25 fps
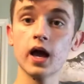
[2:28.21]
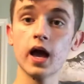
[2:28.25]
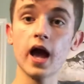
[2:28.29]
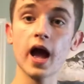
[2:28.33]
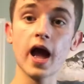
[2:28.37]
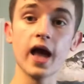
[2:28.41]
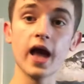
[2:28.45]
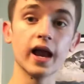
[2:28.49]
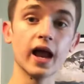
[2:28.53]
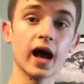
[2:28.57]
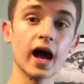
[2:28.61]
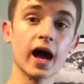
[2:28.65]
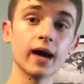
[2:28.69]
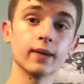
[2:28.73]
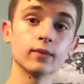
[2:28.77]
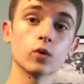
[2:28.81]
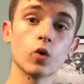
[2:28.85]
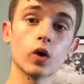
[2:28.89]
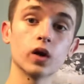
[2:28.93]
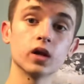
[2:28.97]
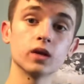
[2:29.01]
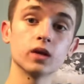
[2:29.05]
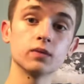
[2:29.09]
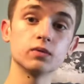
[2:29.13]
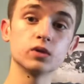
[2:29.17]
and I am
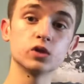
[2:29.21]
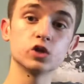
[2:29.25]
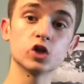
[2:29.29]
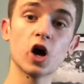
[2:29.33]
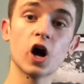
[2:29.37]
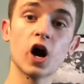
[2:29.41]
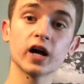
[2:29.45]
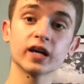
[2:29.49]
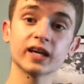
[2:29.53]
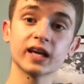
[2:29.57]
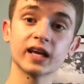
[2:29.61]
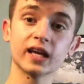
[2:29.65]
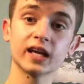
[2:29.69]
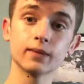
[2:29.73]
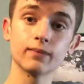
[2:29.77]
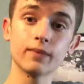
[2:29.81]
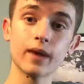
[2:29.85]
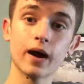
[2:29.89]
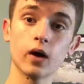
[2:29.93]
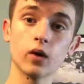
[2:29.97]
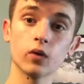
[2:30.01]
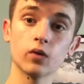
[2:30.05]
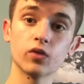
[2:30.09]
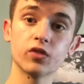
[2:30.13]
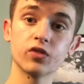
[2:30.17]
going to be talking
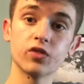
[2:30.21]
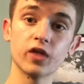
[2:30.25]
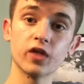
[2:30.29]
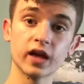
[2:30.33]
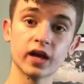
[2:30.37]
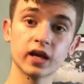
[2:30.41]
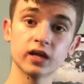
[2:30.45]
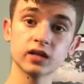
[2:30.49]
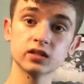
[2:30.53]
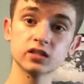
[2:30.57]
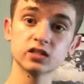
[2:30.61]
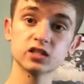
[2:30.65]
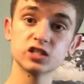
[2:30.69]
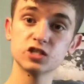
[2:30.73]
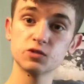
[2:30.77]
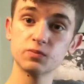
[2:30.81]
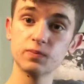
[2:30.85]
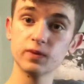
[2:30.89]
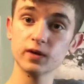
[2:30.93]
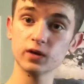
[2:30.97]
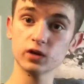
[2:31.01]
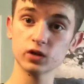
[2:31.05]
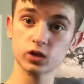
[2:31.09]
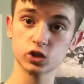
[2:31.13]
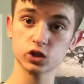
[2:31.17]
about things
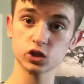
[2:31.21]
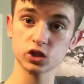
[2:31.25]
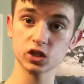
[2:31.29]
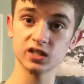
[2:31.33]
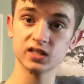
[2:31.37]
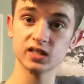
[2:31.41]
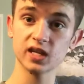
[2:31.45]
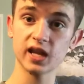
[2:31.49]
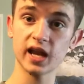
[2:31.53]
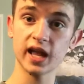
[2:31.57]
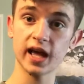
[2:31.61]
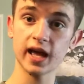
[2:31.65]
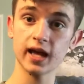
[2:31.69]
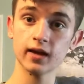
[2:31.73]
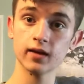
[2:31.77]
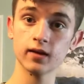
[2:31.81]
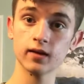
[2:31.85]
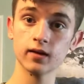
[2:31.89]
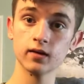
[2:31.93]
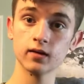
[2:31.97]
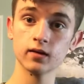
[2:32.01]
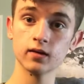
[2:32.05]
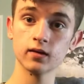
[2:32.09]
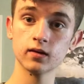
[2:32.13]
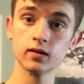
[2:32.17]
spiritually today.
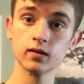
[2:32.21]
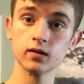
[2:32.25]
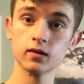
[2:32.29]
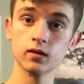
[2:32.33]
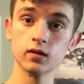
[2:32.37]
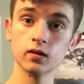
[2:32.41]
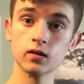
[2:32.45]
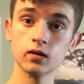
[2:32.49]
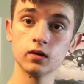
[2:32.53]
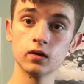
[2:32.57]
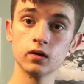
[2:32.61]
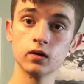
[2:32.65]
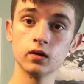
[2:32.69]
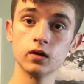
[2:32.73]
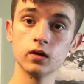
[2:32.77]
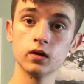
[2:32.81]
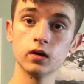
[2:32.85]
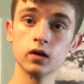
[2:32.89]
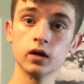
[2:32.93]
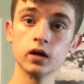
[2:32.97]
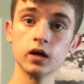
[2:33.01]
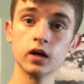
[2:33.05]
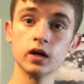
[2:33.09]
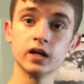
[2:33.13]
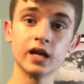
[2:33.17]

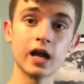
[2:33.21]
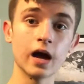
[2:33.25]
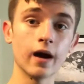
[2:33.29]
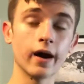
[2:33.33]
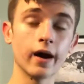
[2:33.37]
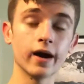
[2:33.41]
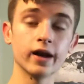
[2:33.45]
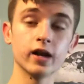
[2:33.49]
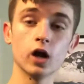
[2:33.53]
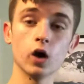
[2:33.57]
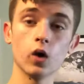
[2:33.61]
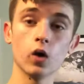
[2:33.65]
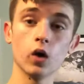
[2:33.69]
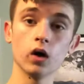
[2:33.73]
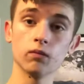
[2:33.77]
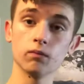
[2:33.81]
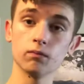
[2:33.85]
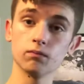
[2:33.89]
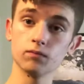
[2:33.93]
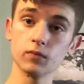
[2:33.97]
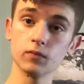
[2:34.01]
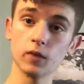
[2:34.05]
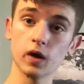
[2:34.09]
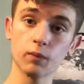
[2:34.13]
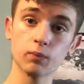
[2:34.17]
Now, I know
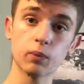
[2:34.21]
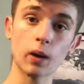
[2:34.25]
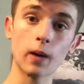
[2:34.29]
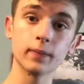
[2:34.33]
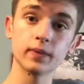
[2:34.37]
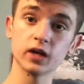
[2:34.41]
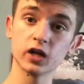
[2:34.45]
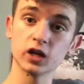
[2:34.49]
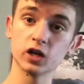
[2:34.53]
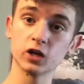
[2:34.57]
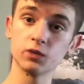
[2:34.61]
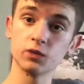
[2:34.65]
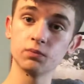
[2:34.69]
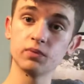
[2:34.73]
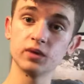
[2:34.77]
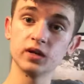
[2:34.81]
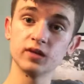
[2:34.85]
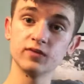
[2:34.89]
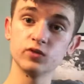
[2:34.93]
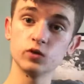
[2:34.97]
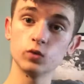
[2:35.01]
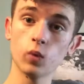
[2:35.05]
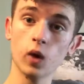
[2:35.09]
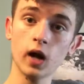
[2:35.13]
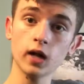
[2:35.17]
probably a good bit of
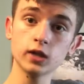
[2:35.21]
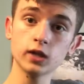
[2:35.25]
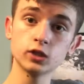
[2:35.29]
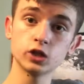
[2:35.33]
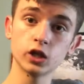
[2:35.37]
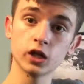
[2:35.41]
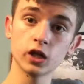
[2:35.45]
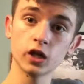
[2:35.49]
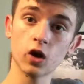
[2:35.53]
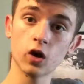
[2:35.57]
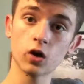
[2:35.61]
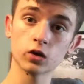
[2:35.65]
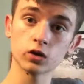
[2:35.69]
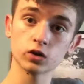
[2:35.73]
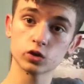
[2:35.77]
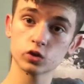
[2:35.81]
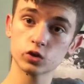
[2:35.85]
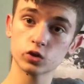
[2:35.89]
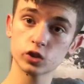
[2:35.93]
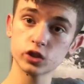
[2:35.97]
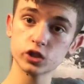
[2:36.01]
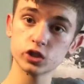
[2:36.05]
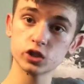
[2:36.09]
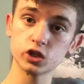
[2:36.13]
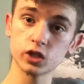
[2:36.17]
you watching aren't
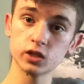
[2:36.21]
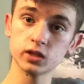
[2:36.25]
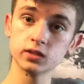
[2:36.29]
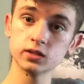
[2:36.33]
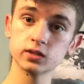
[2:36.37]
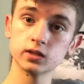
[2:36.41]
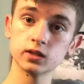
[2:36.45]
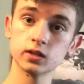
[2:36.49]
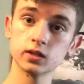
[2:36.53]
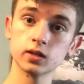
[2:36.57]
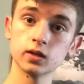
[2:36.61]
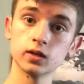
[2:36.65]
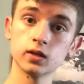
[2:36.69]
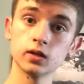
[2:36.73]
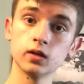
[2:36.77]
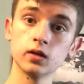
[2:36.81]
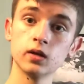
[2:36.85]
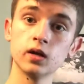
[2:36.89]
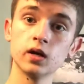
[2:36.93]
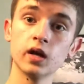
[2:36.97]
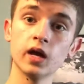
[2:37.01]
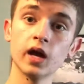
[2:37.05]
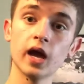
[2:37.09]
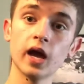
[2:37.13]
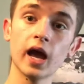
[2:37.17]
Christians
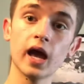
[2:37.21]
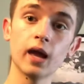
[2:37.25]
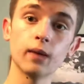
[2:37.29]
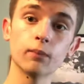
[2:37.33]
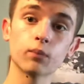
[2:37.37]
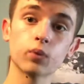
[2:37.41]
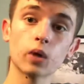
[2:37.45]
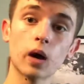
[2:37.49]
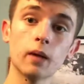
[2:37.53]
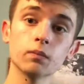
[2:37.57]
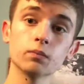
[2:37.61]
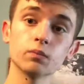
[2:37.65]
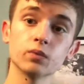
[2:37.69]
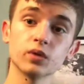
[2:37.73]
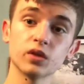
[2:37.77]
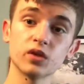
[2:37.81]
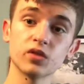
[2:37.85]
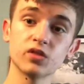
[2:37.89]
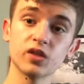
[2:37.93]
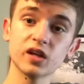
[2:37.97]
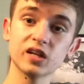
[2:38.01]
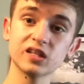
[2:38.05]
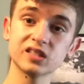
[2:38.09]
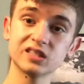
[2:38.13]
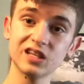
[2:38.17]
and probably
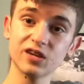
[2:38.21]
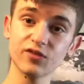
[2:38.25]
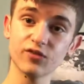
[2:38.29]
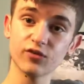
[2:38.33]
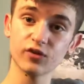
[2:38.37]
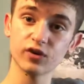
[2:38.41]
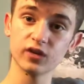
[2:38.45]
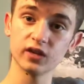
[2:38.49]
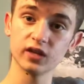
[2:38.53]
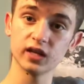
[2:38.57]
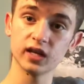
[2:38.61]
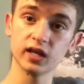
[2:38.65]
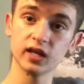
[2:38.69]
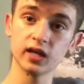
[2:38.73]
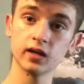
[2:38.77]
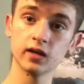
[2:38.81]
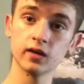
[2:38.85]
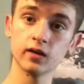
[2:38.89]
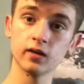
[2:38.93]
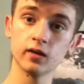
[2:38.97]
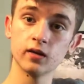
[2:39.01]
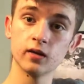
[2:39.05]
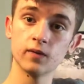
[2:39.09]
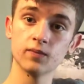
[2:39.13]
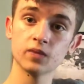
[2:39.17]
think differently
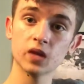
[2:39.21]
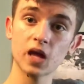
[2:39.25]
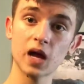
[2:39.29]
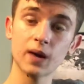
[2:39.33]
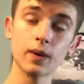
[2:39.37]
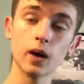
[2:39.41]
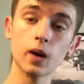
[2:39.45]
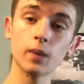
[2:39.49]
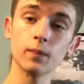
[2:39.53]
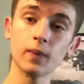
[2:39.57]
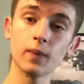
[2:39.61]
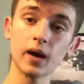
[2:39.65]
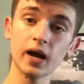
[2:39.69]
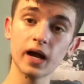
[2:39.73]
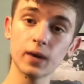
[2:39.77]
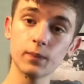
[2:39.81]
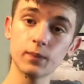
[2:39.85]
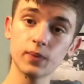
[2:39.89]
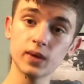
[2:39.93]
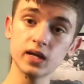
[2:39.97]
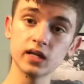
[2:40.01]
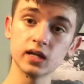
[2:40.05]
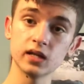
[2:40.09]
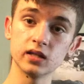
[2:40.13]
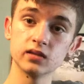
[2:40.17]
about my
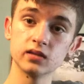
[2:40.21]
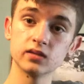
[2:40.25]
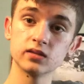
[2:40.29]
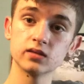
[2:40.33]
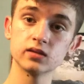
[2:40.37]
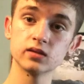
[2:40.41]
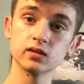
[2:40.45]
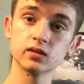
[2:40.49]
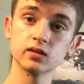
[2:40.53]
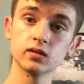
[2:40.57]
opinions.